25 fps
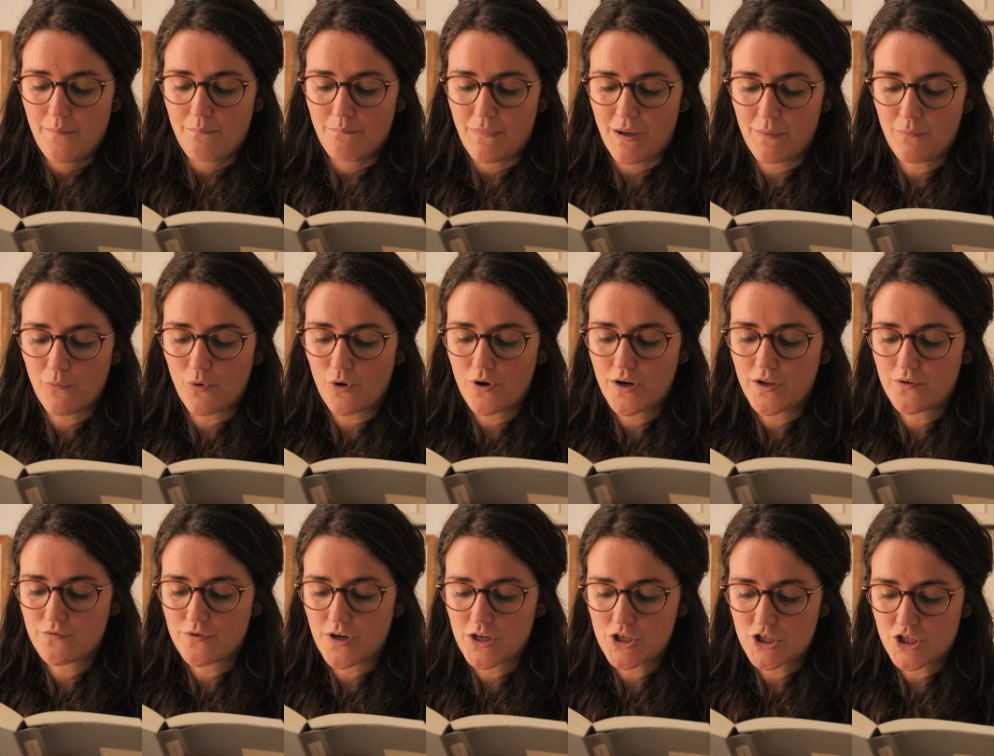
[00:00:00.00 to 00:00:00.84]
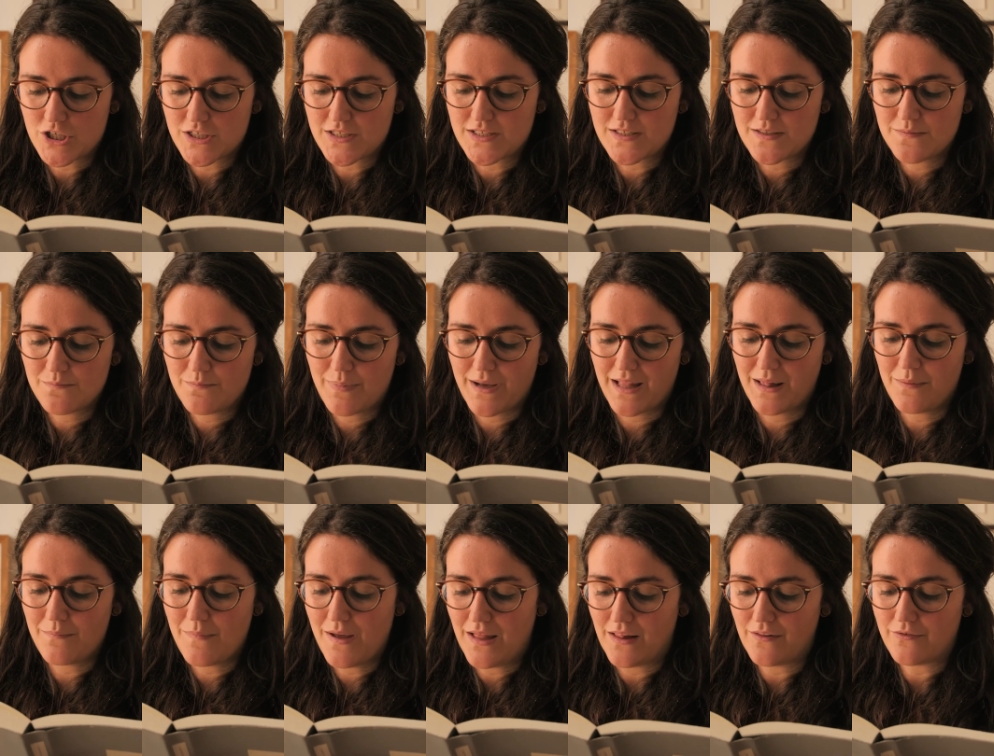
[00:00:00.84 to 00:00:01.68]
My morning rushes,
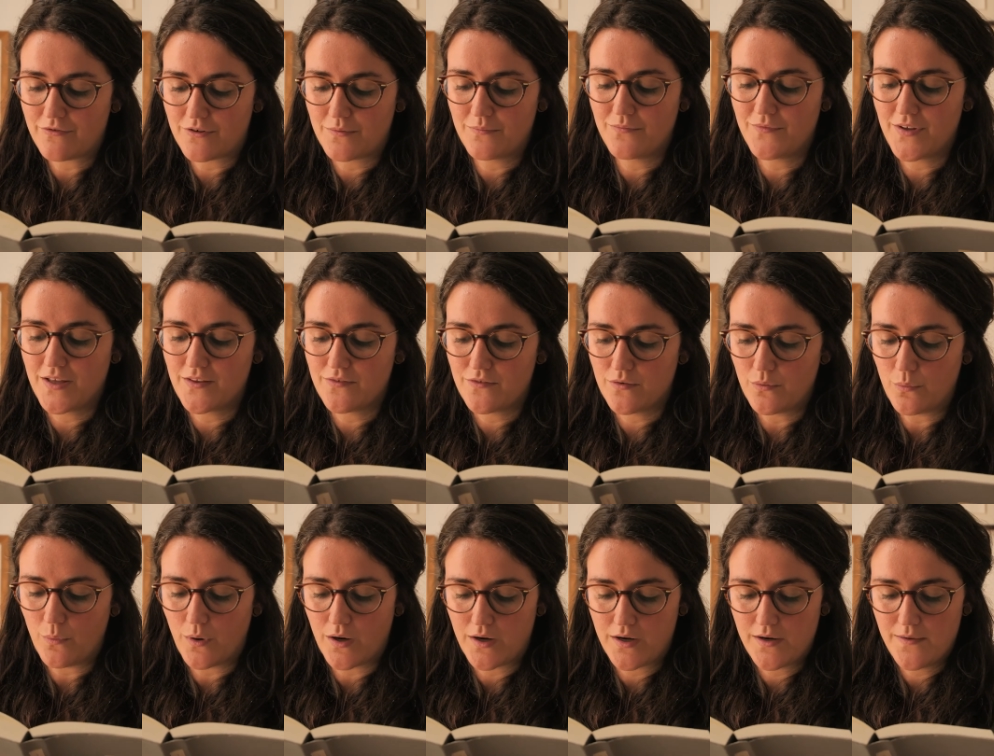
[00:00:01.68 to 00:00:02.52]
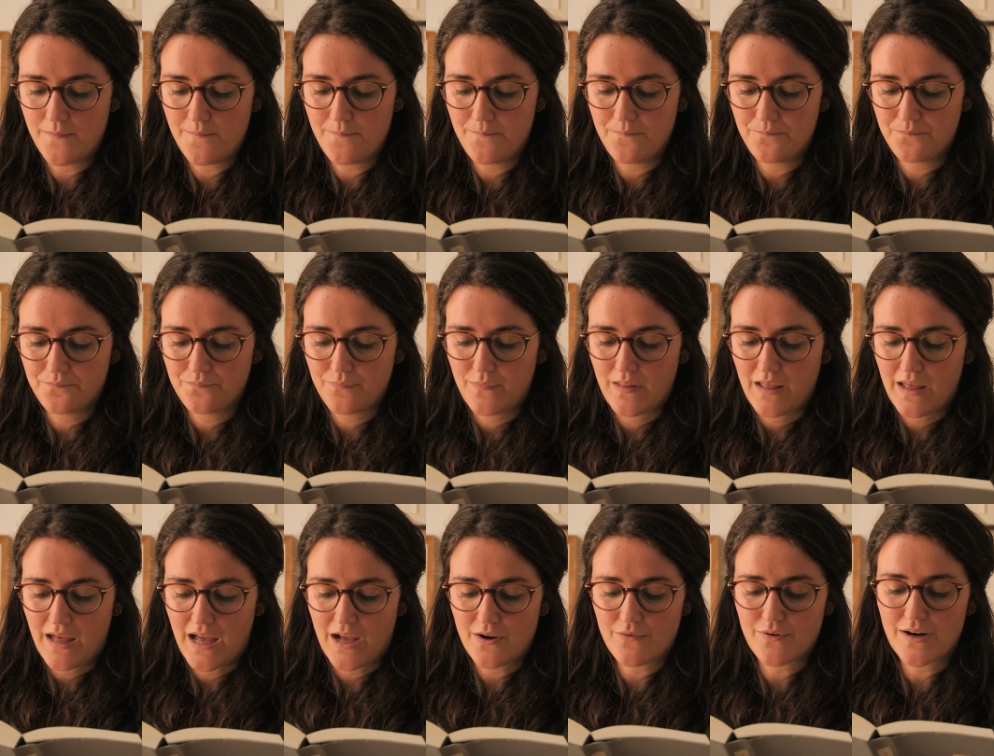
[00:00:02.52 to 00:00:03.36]
pell-mell from 10 to 1.
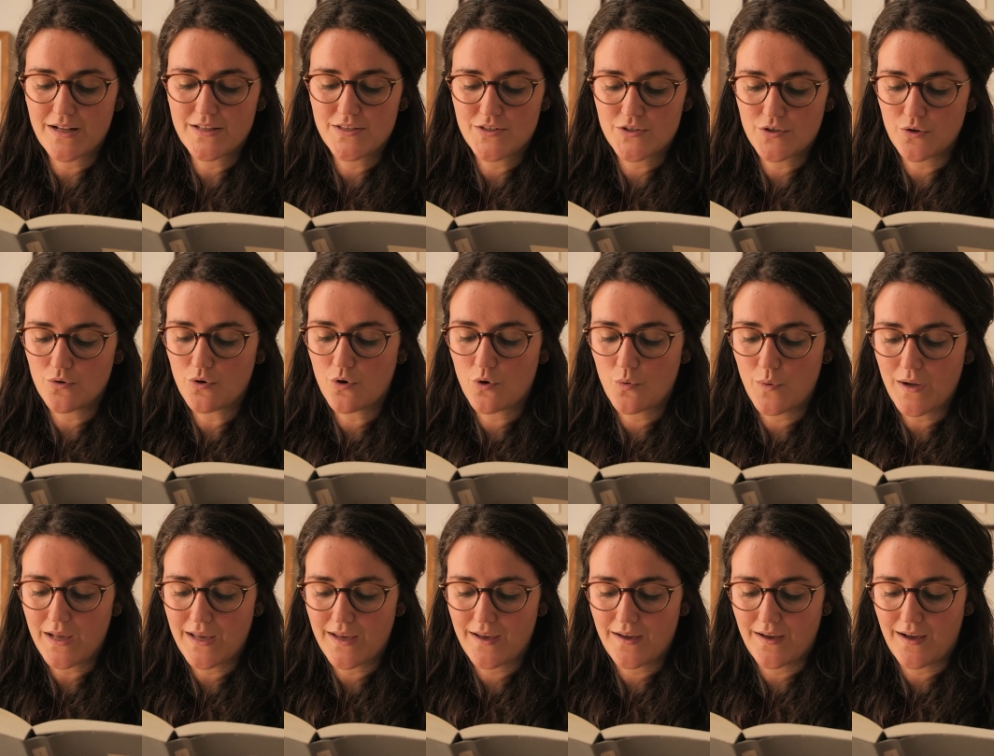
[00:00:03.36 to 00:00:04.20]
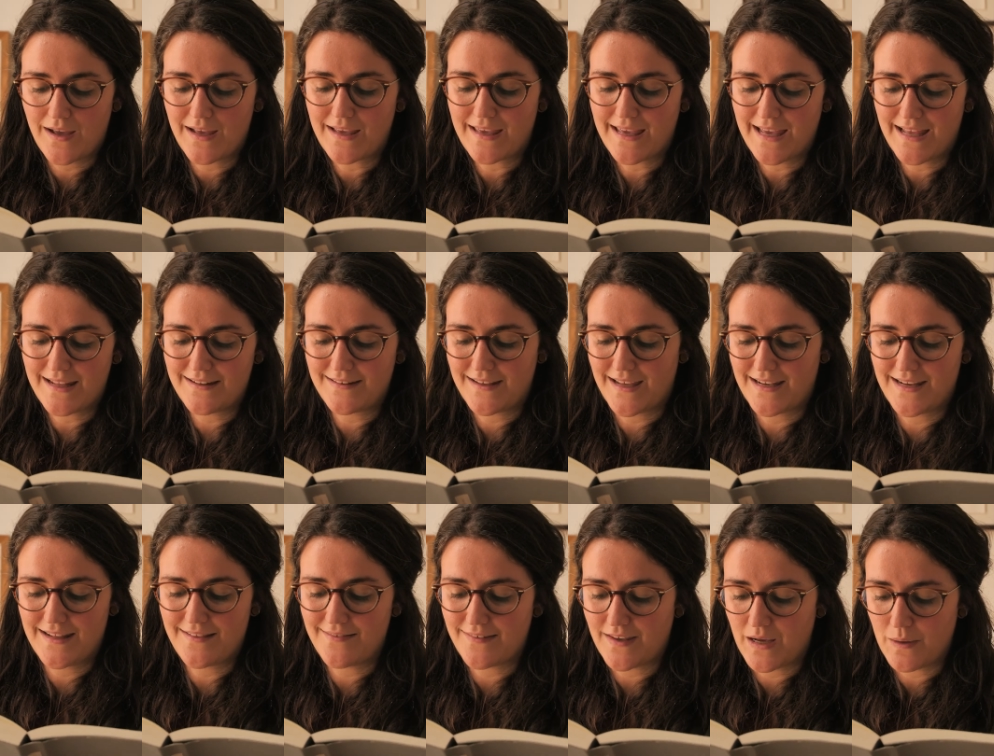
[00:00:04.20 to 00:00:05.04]
I write so quick I can't get
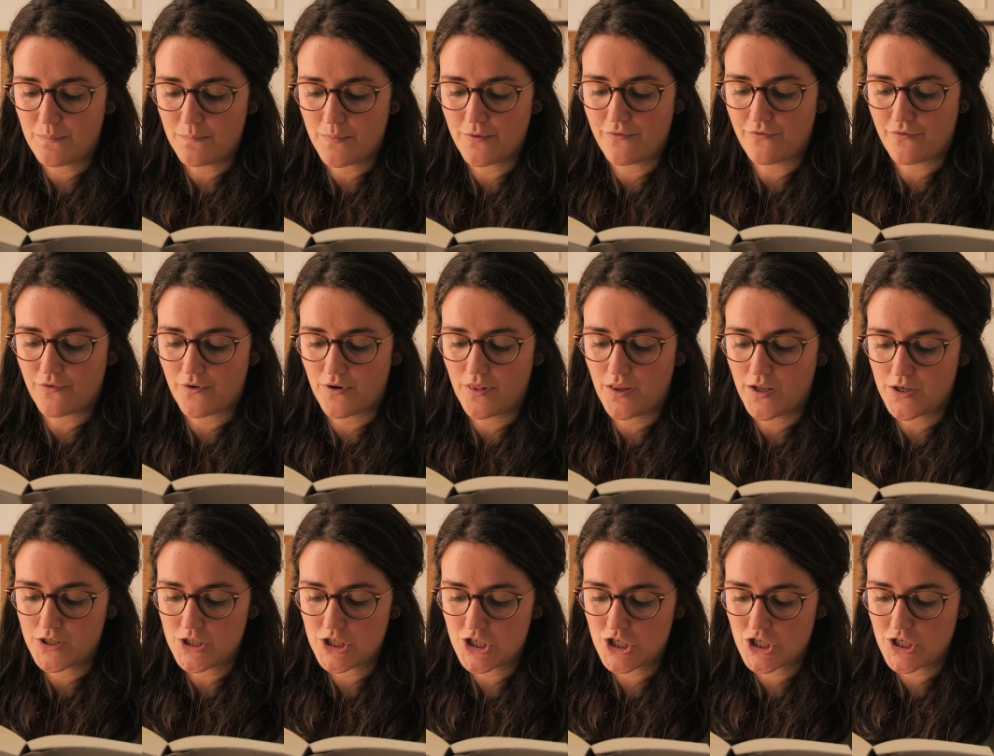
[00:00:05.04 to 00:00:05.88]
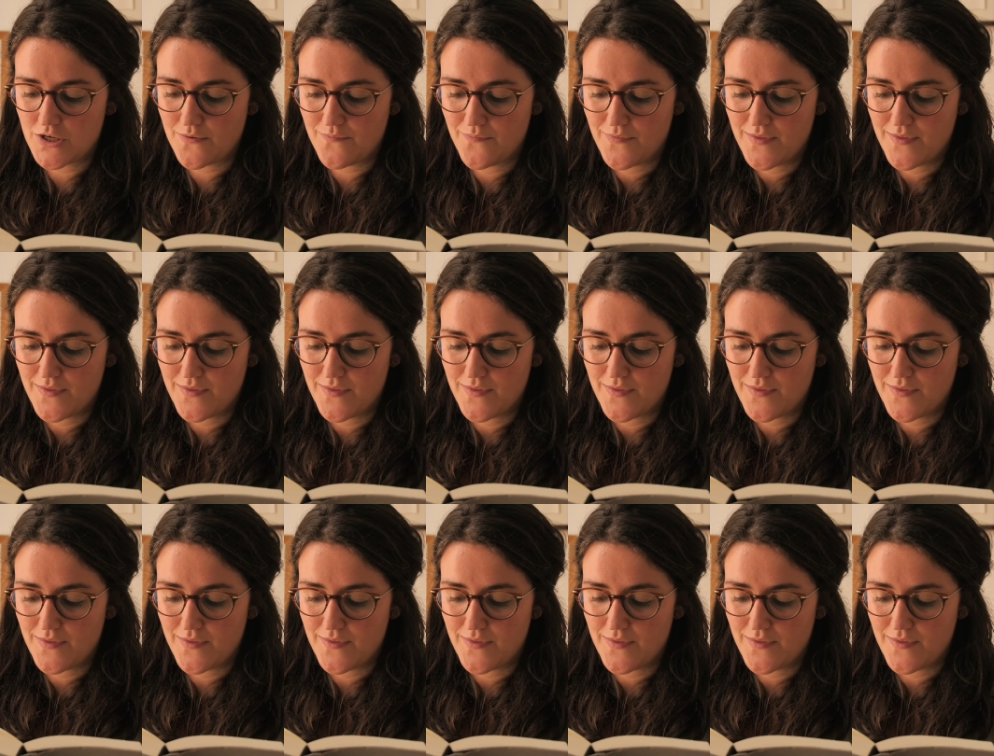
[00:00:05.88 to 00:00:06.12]
it typed before lunch.